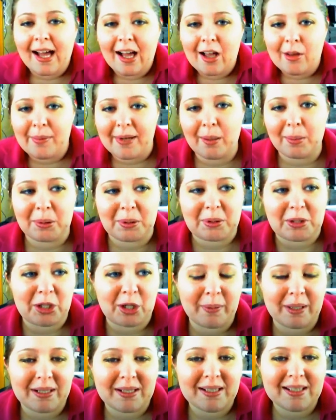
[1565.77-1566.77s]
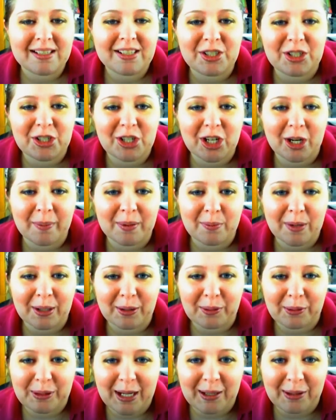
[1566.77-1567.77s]
I'll be able to determine
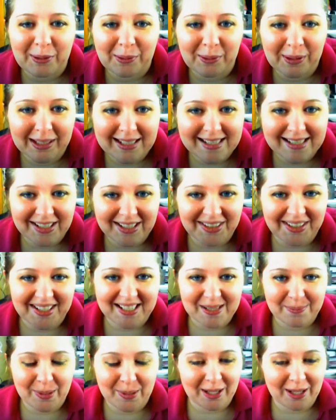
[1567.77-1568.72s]
whether or not they're really serious.